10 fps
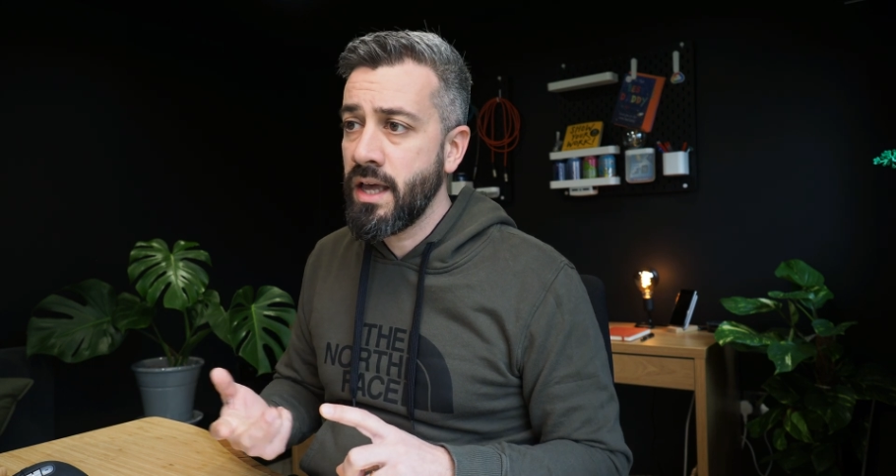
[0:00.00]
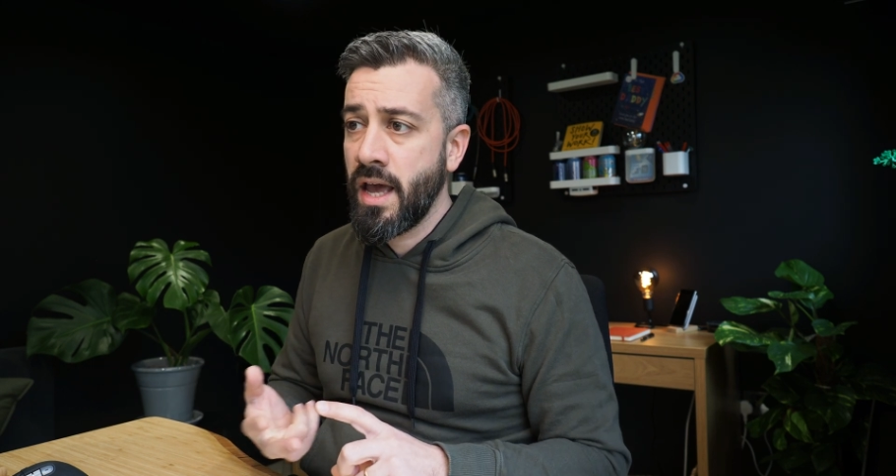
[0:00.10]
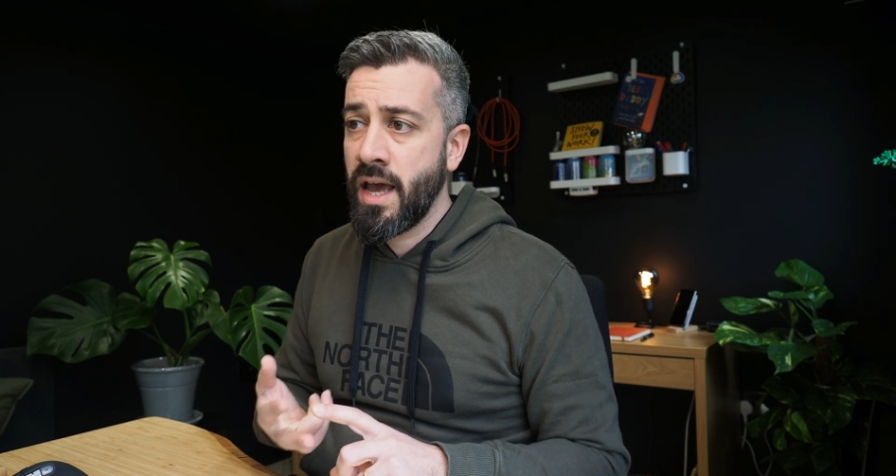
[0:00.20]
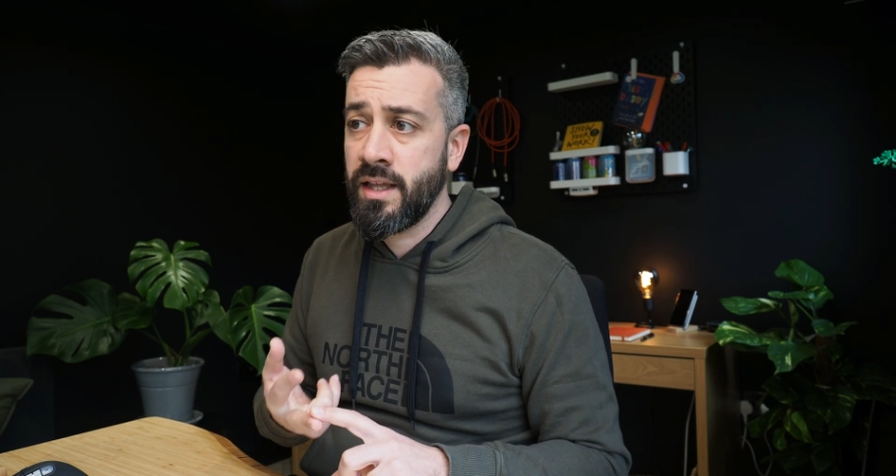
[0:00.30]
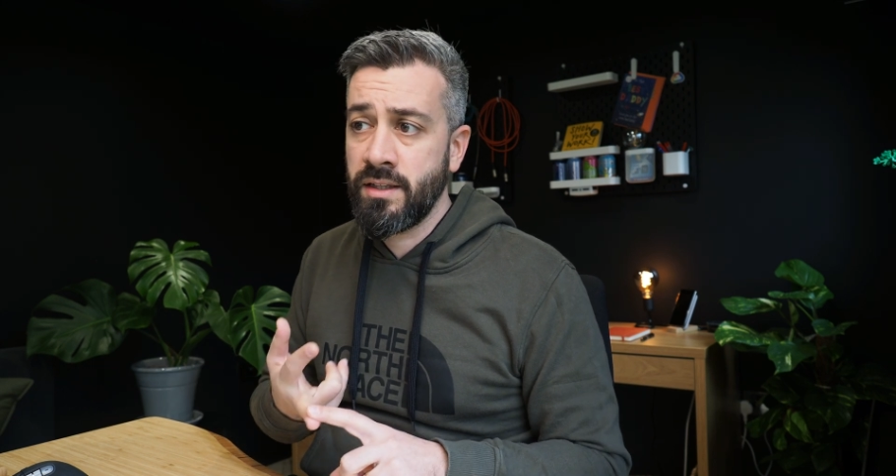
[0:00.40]

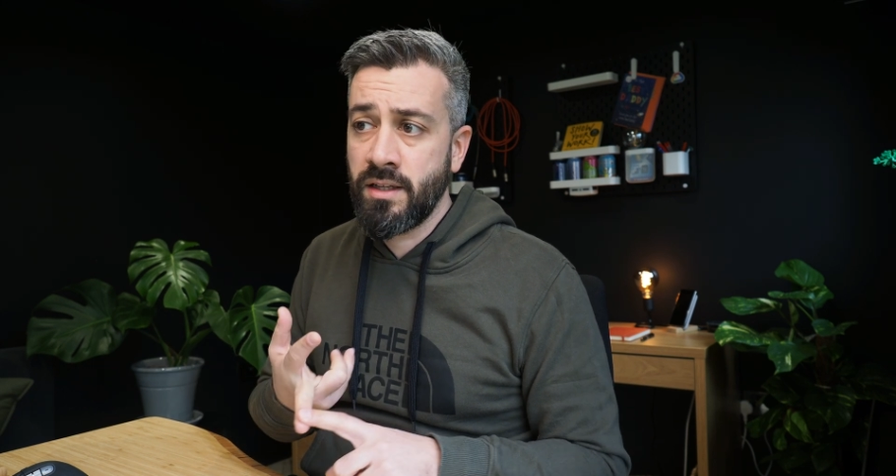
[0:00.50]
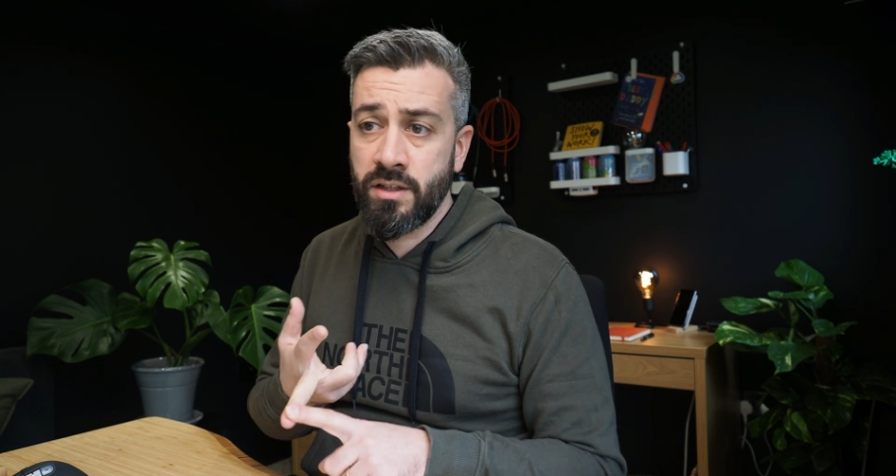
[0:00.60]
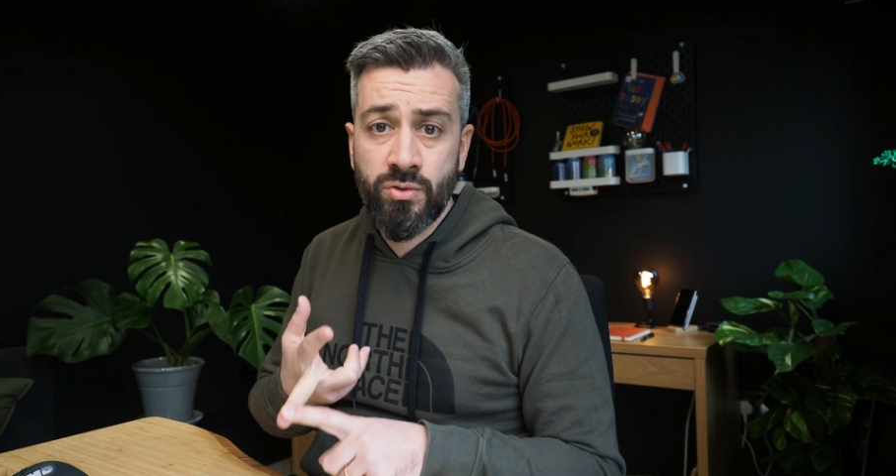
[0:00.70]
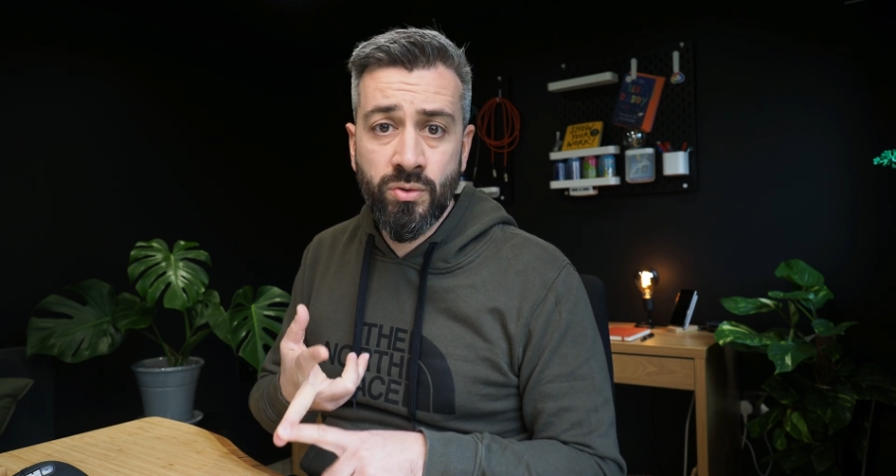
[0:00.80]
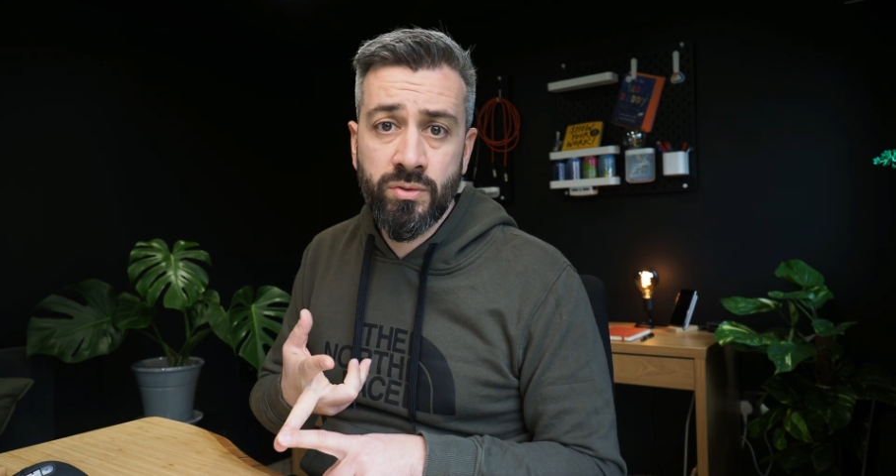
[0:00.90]
and uh,
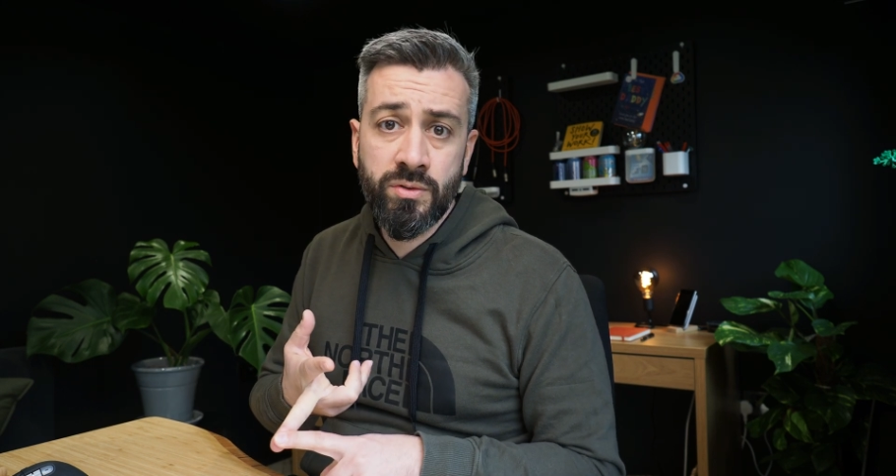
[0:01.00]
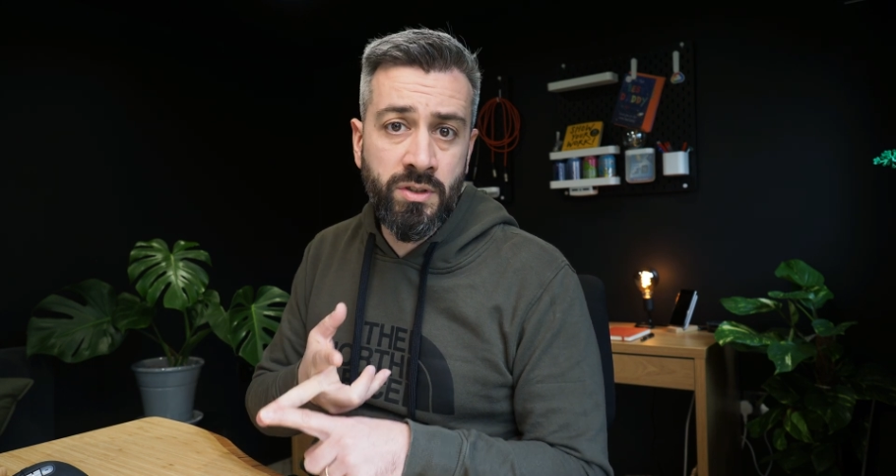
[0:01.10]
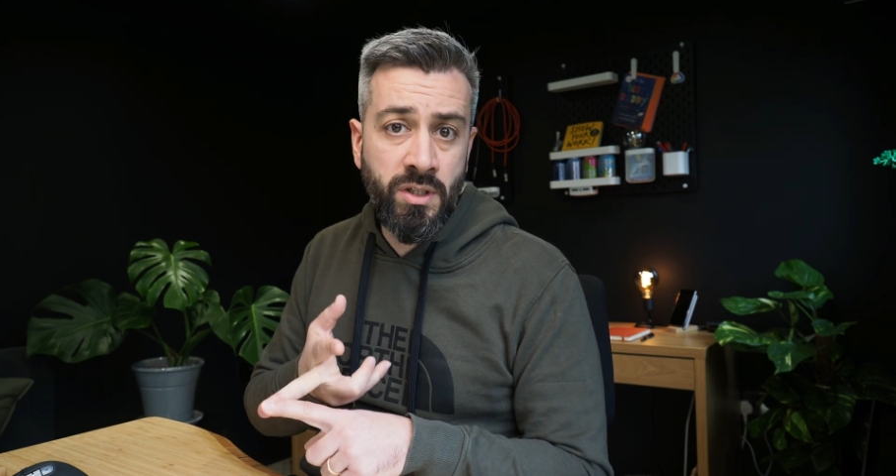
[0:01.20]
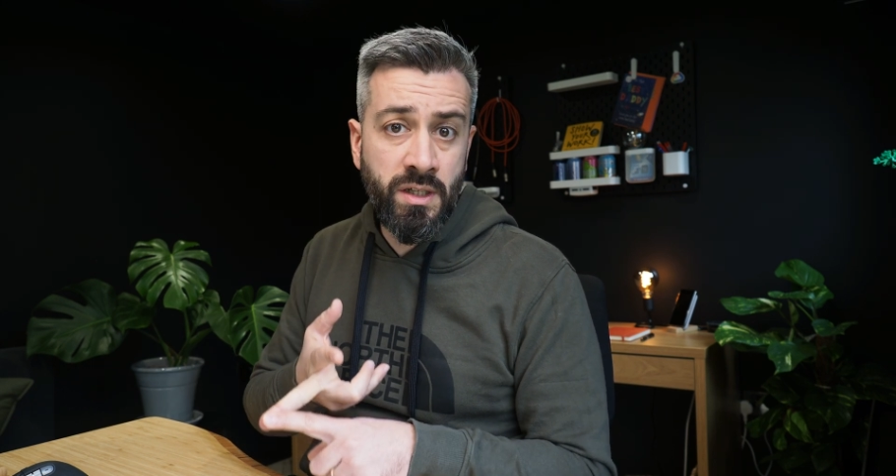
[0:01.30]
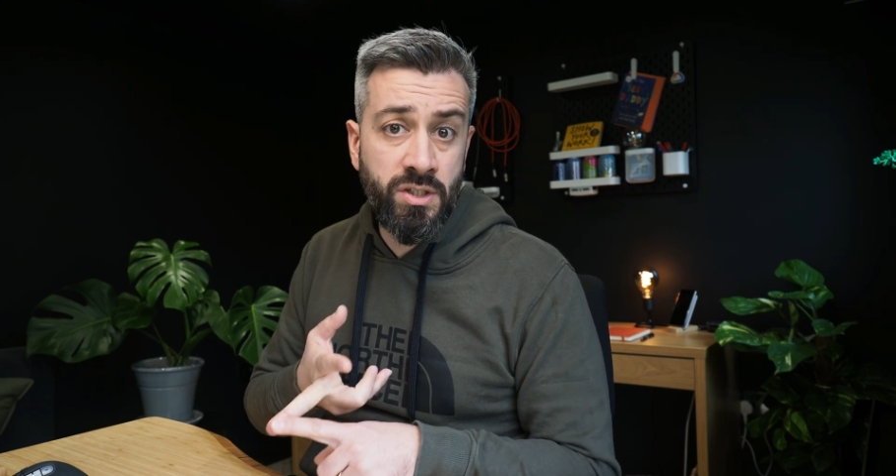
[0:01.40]
soon the